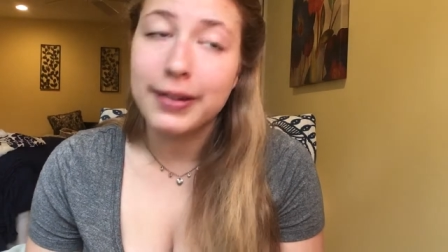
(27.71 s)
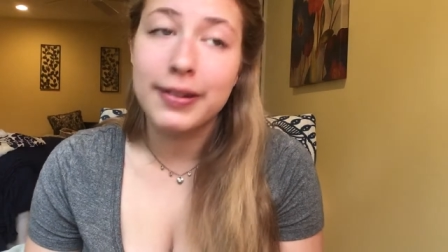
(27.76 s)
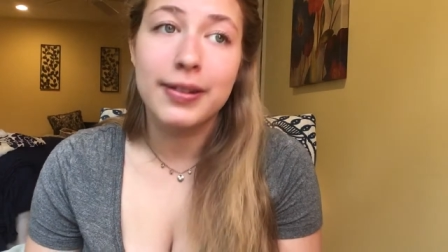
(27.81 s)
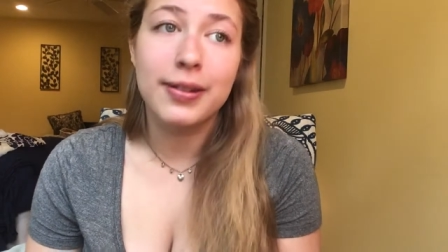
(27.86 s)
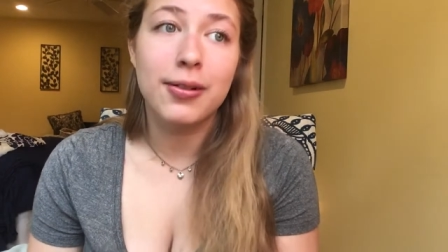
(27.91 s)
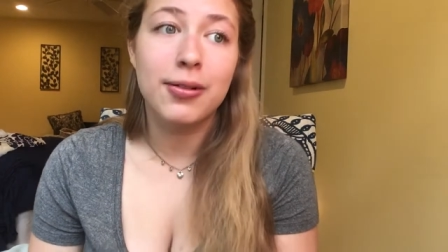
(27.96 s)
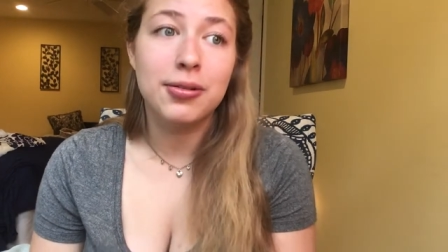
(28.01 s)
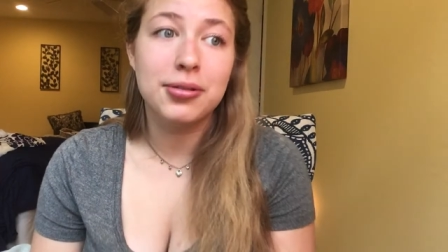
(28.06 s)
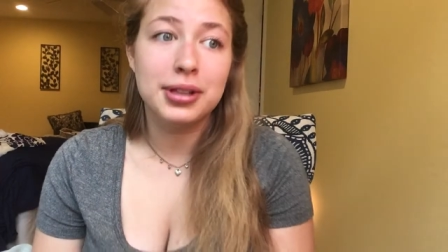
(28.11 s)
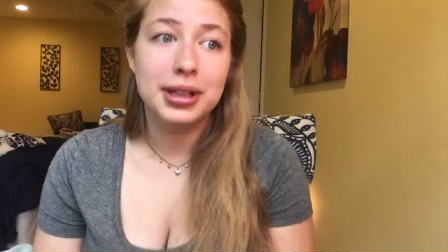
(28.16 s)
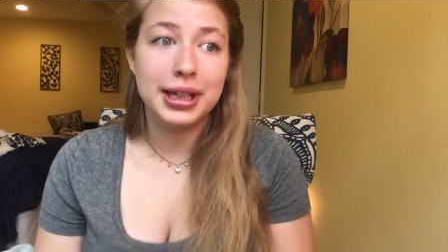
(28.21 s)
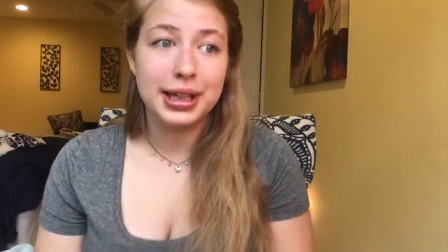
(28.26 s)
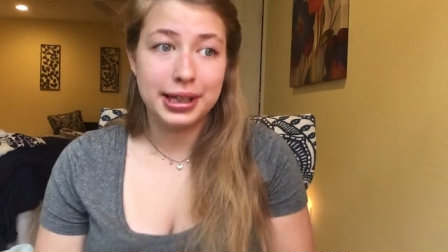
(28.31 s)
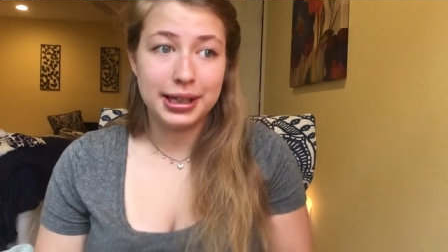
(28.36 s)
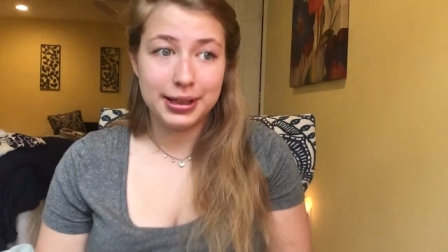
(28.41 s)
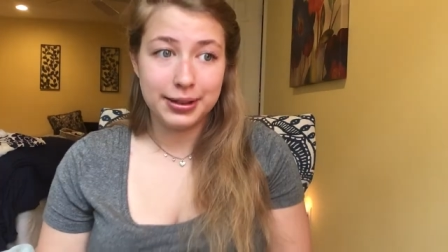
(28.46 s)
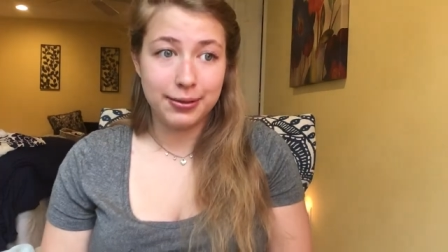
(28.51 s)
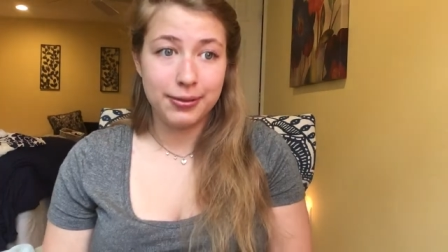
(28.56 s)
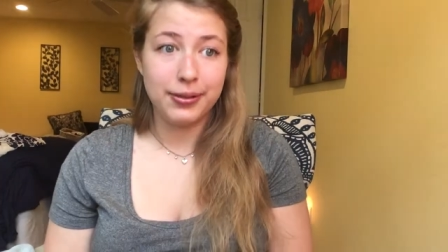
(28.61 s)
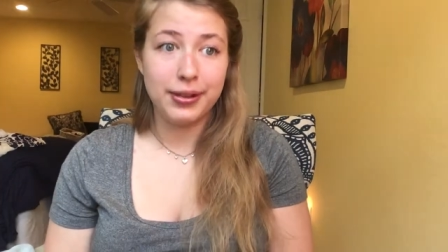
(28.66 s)
So,
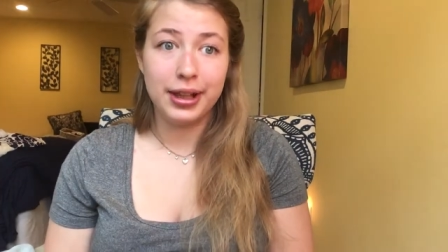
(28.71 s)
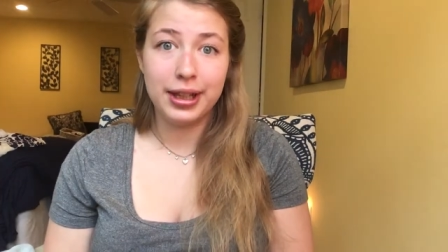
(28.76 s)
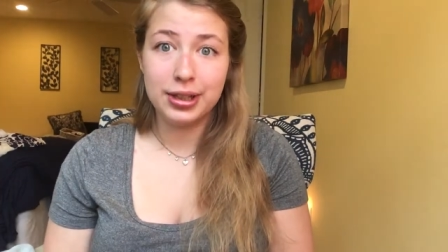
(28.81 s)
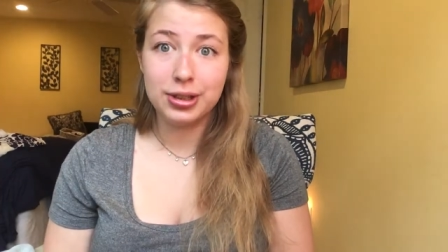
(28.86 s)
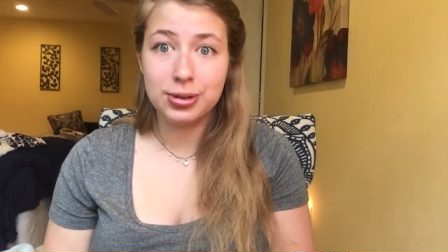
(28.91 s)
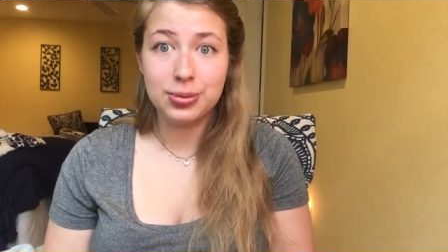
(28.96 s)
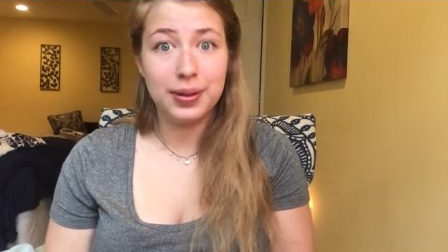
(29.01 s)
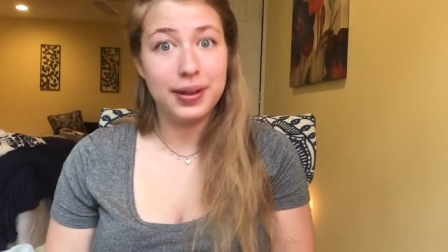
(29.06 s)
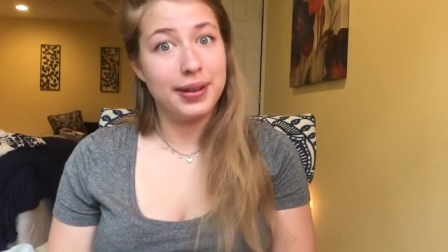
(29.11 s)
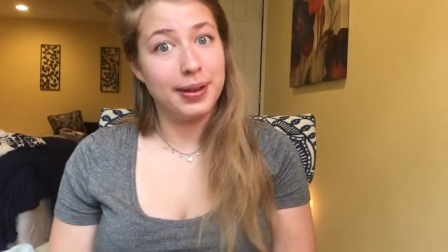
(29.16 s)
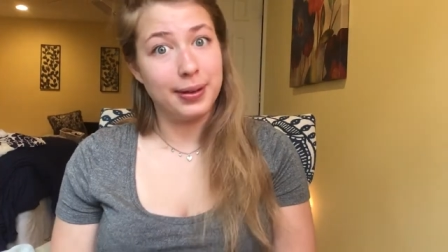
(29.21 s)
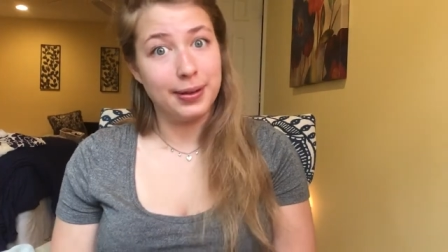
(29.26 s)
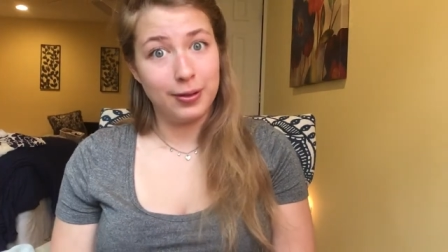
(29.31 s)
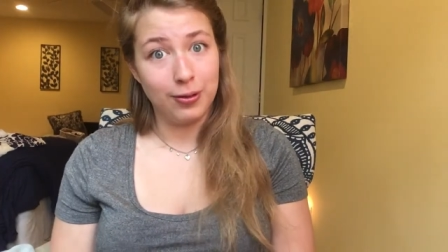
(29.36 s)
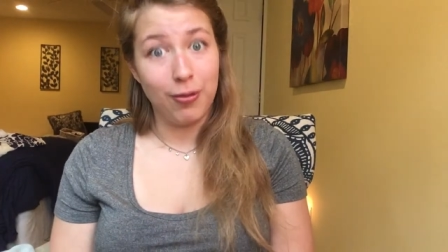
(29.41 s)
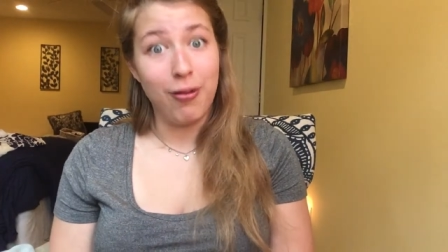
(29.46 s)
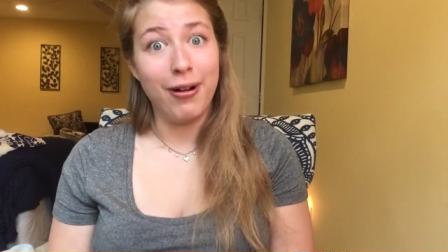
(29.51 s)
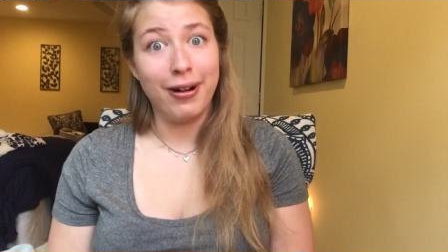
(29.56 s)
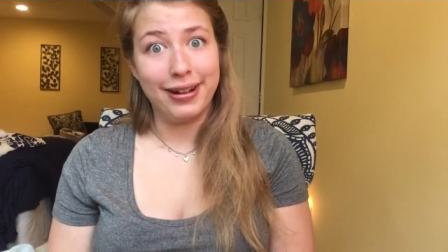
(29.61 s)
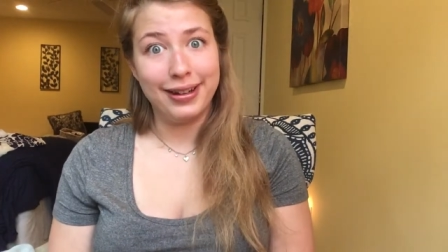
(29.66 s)
like, lunch was an
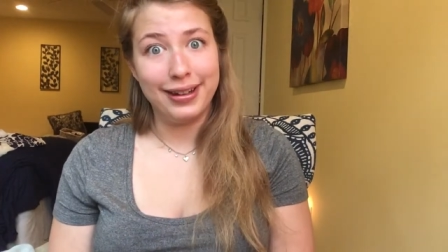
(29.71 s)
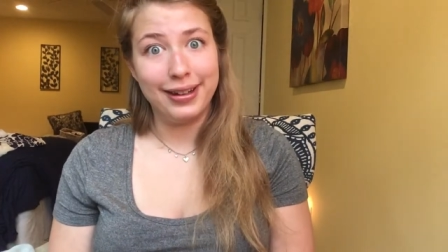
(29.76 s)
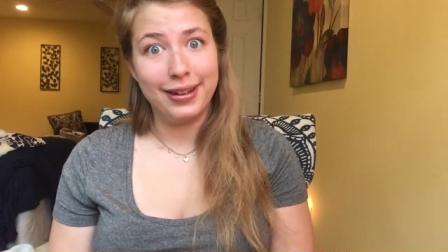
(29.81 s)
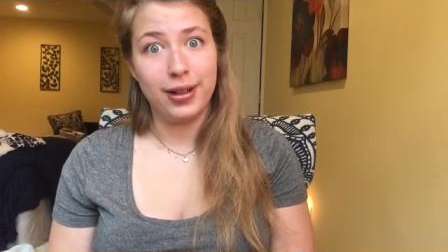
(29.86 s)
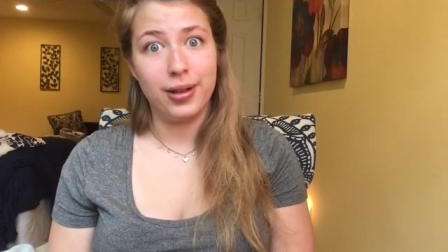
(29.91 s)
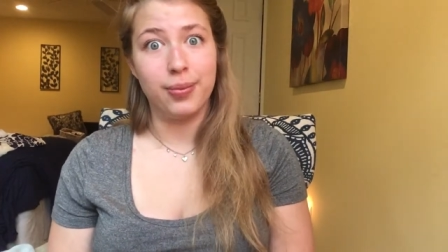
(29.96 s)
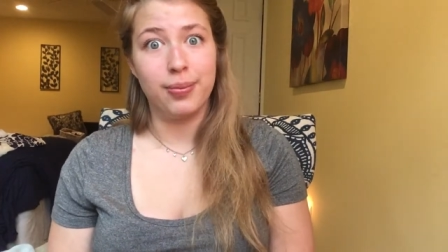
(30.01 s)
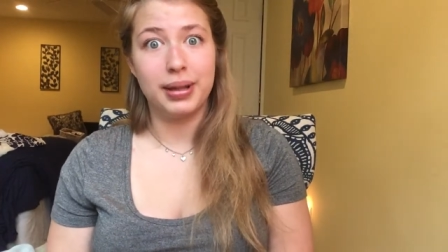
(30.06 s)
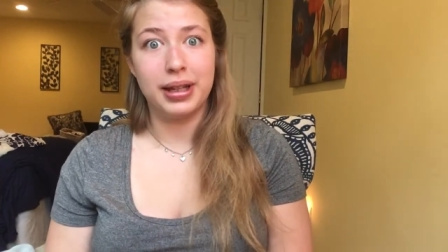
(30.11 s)
ordeal